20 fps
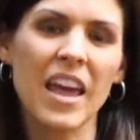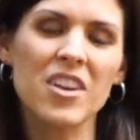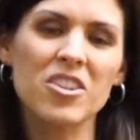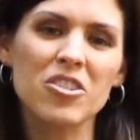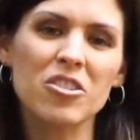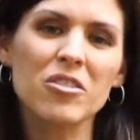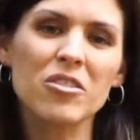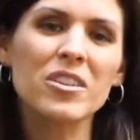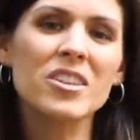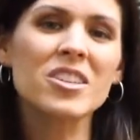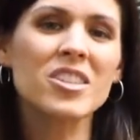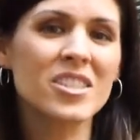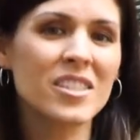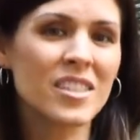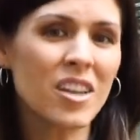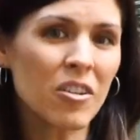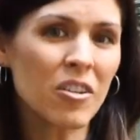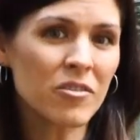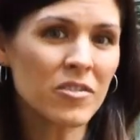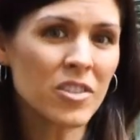Encourage
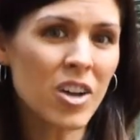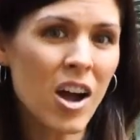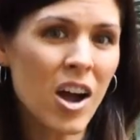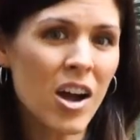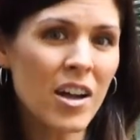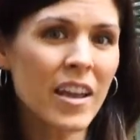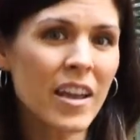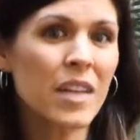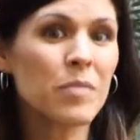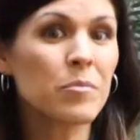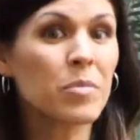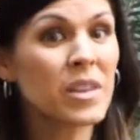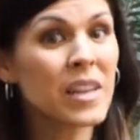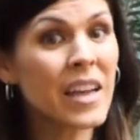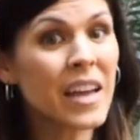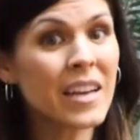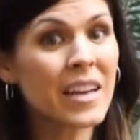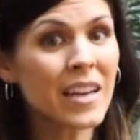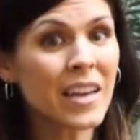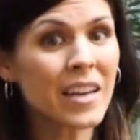self-talk and
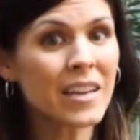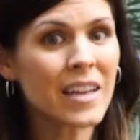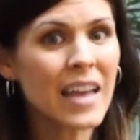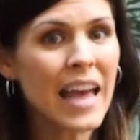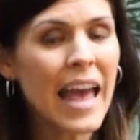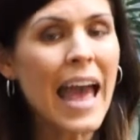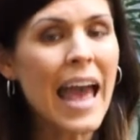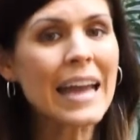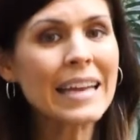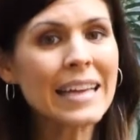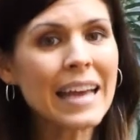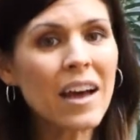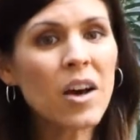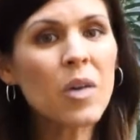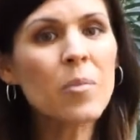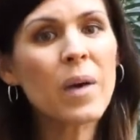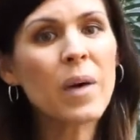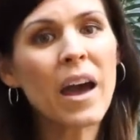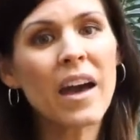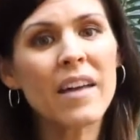planning, and
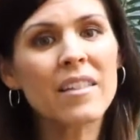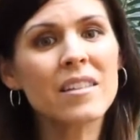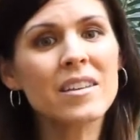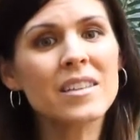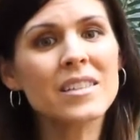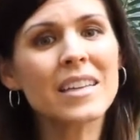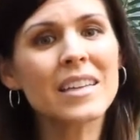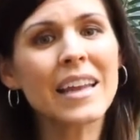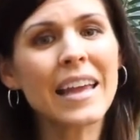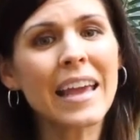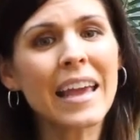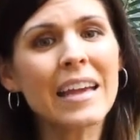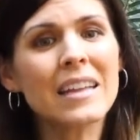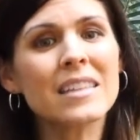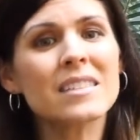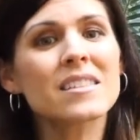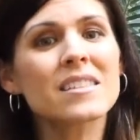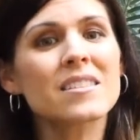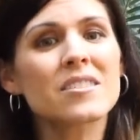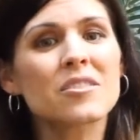help athletes
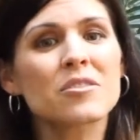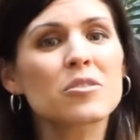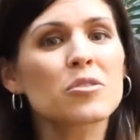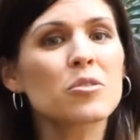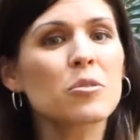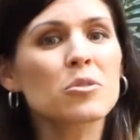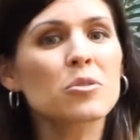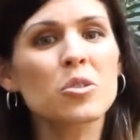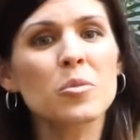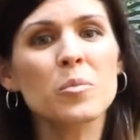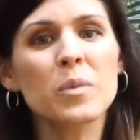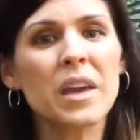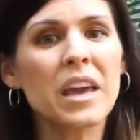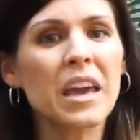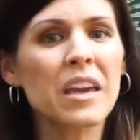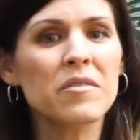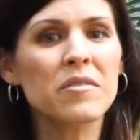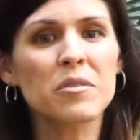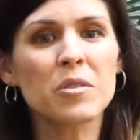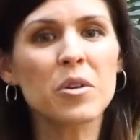enhance their social
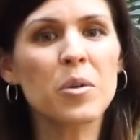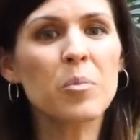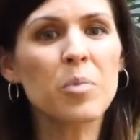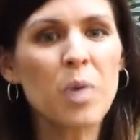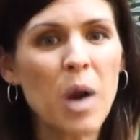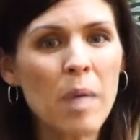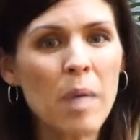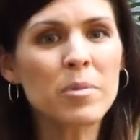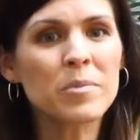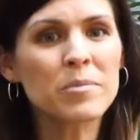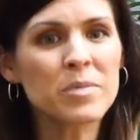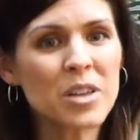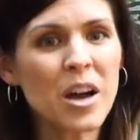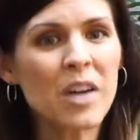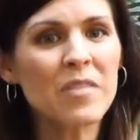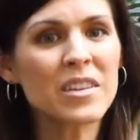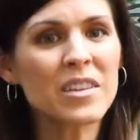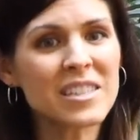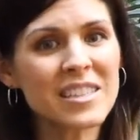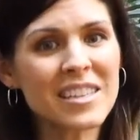behavioral
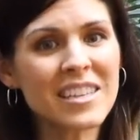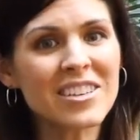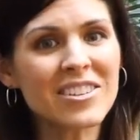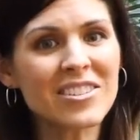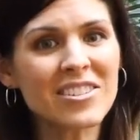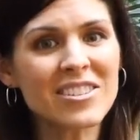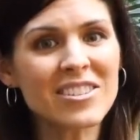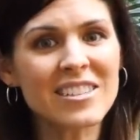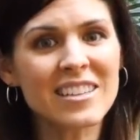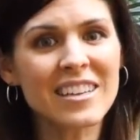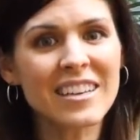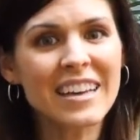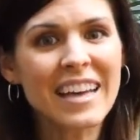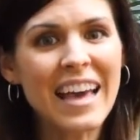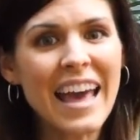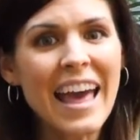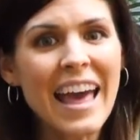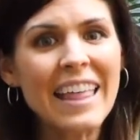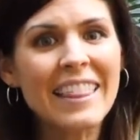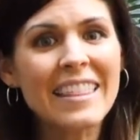problem-solving skills.
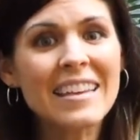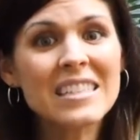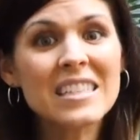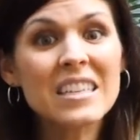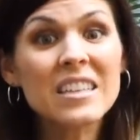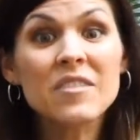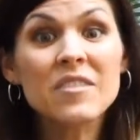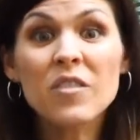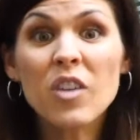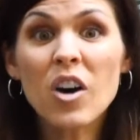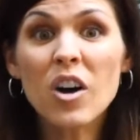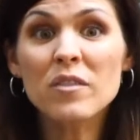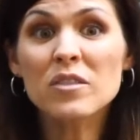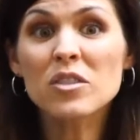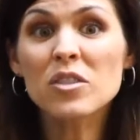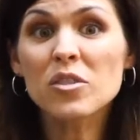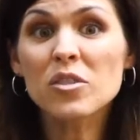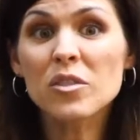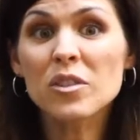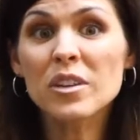This
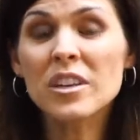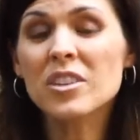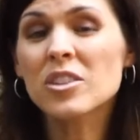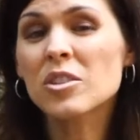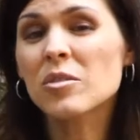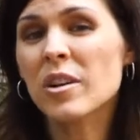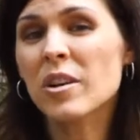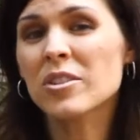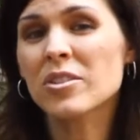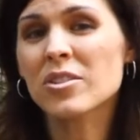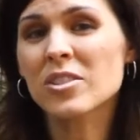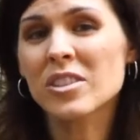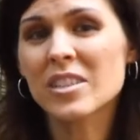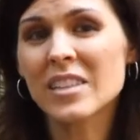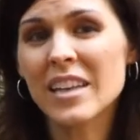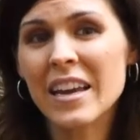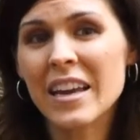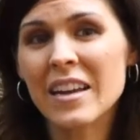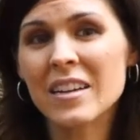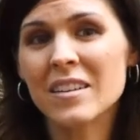involves learning to
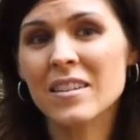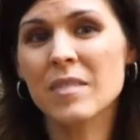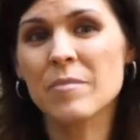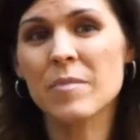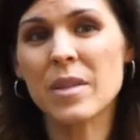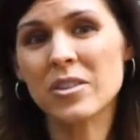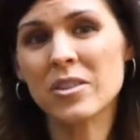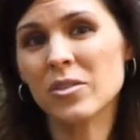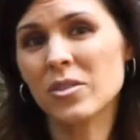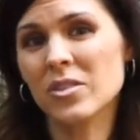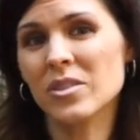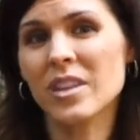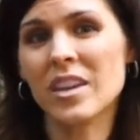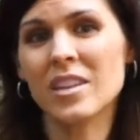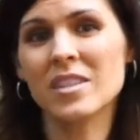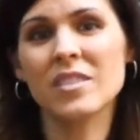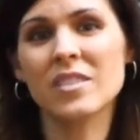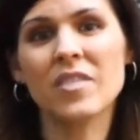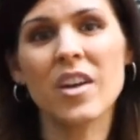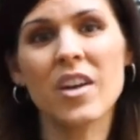understand the mental
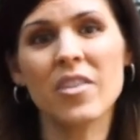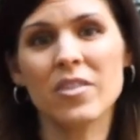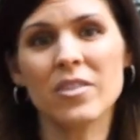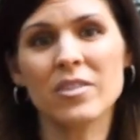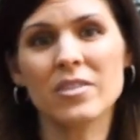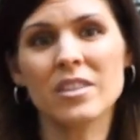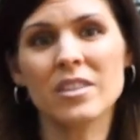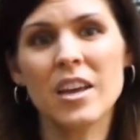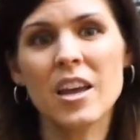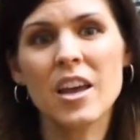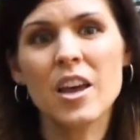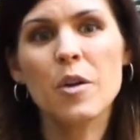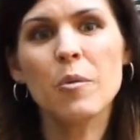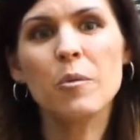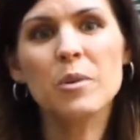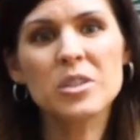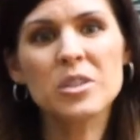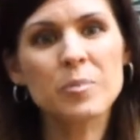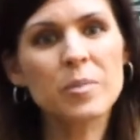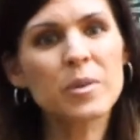states of others,
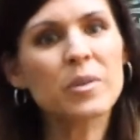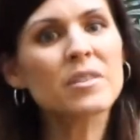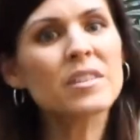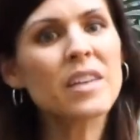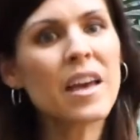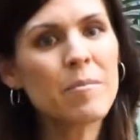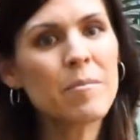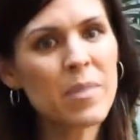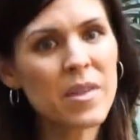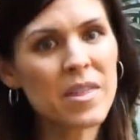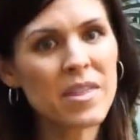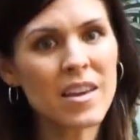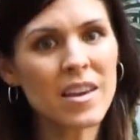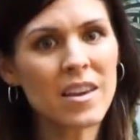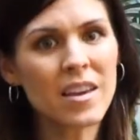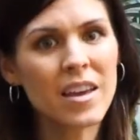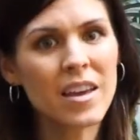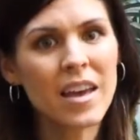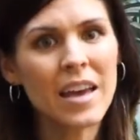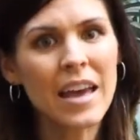which builds
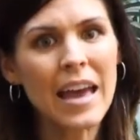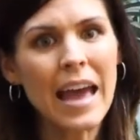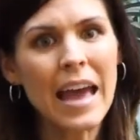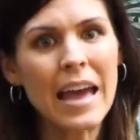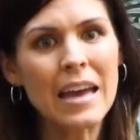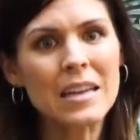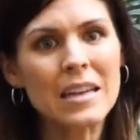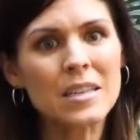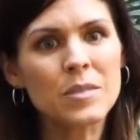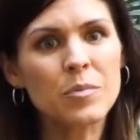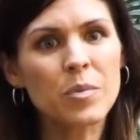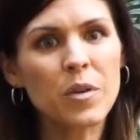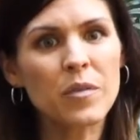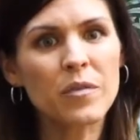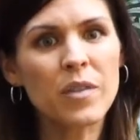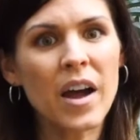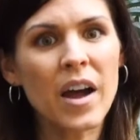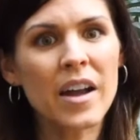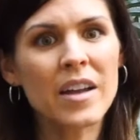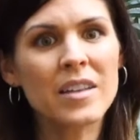empathy and
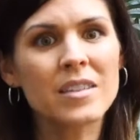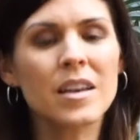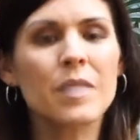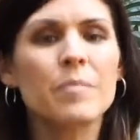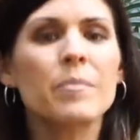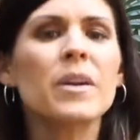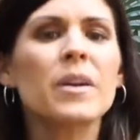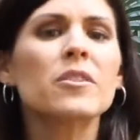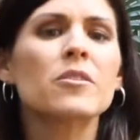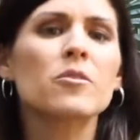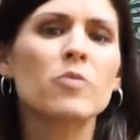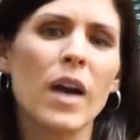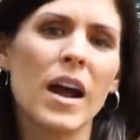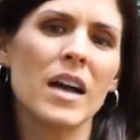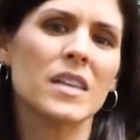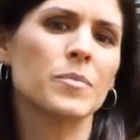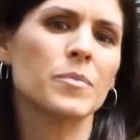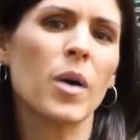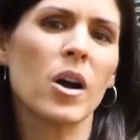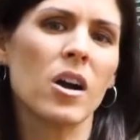provides a better
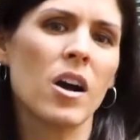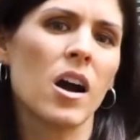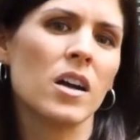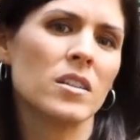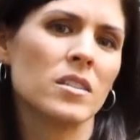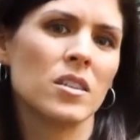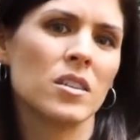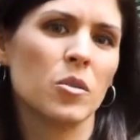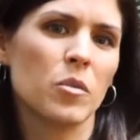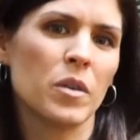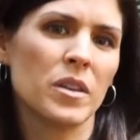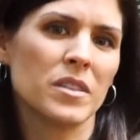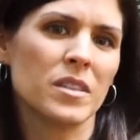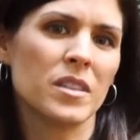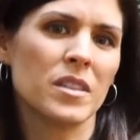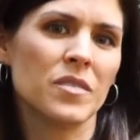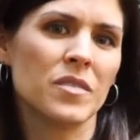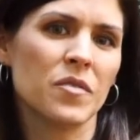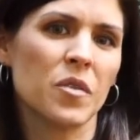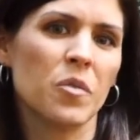grasp on
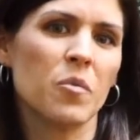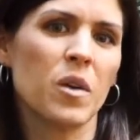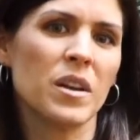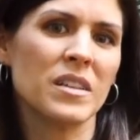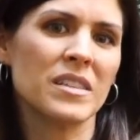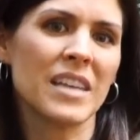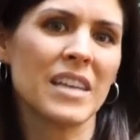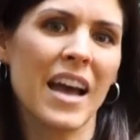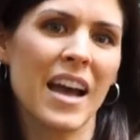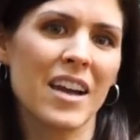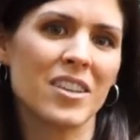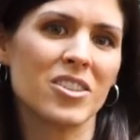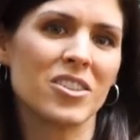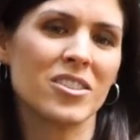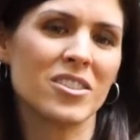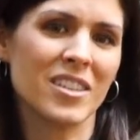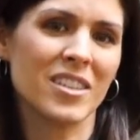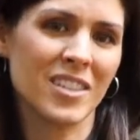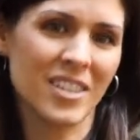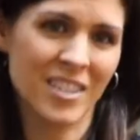consequences for one's
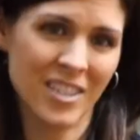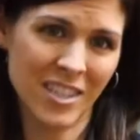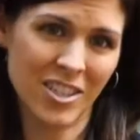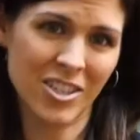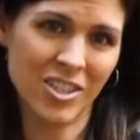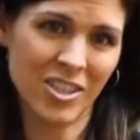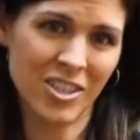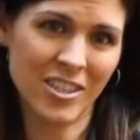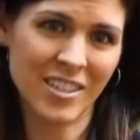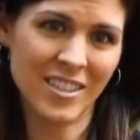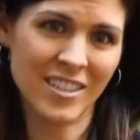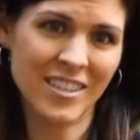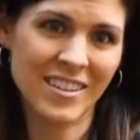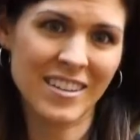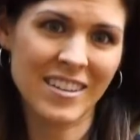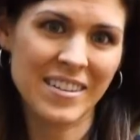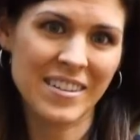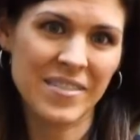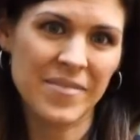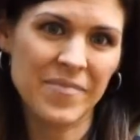actions and decisions.
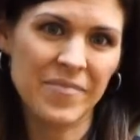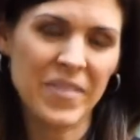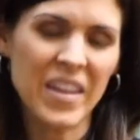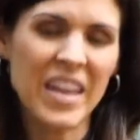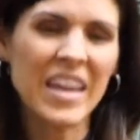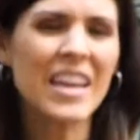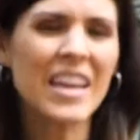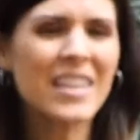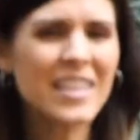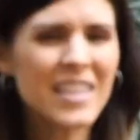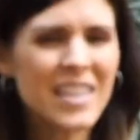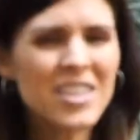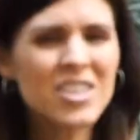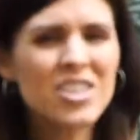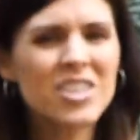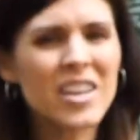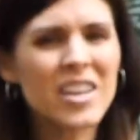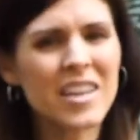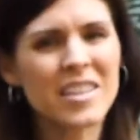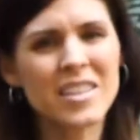
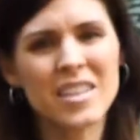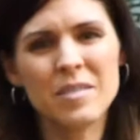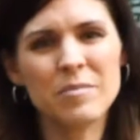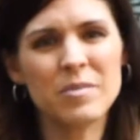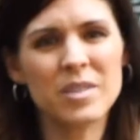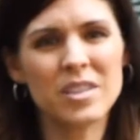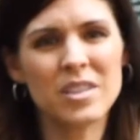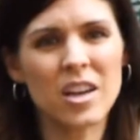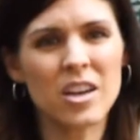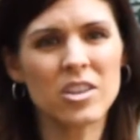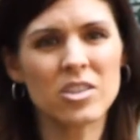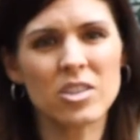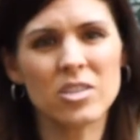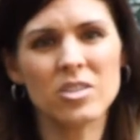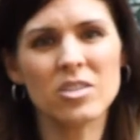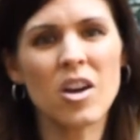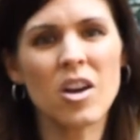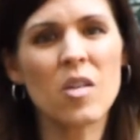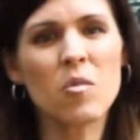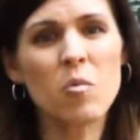Initiate team
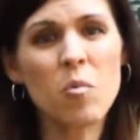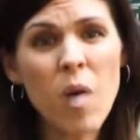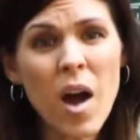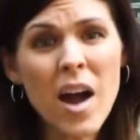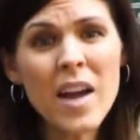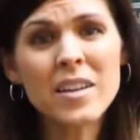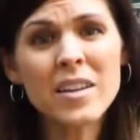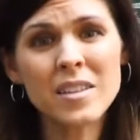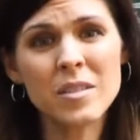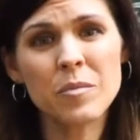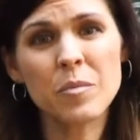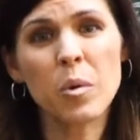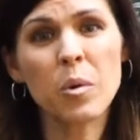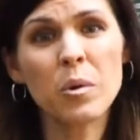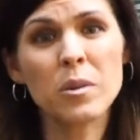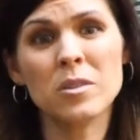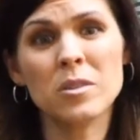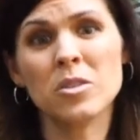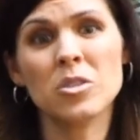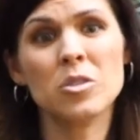discussions on why it's
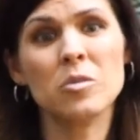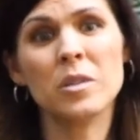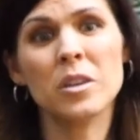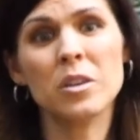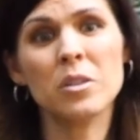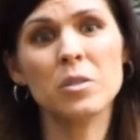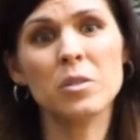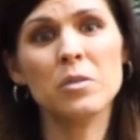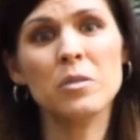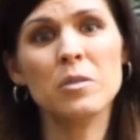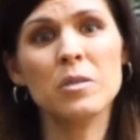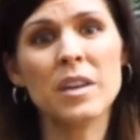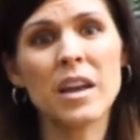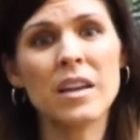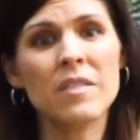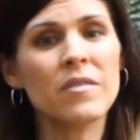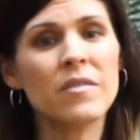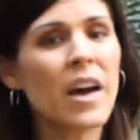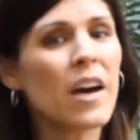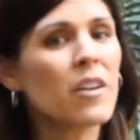important to include
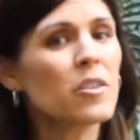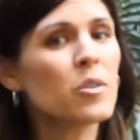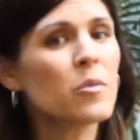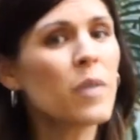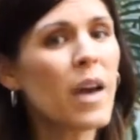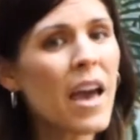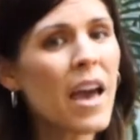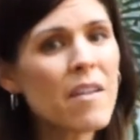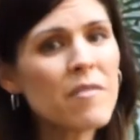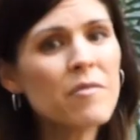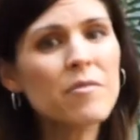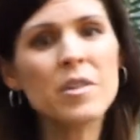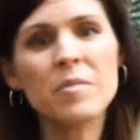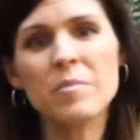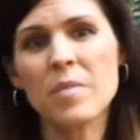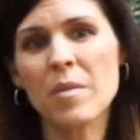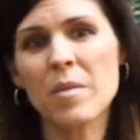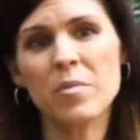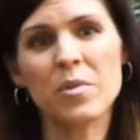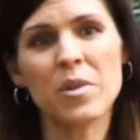and value every
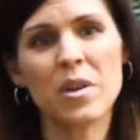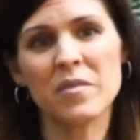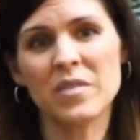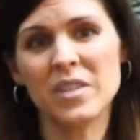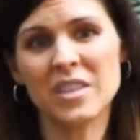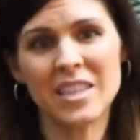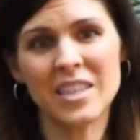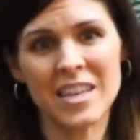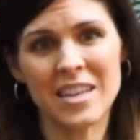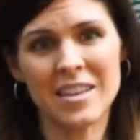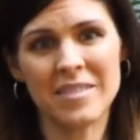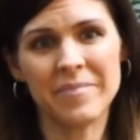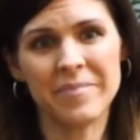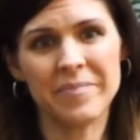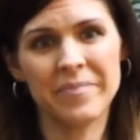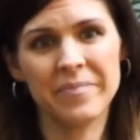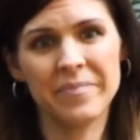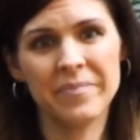member of the team.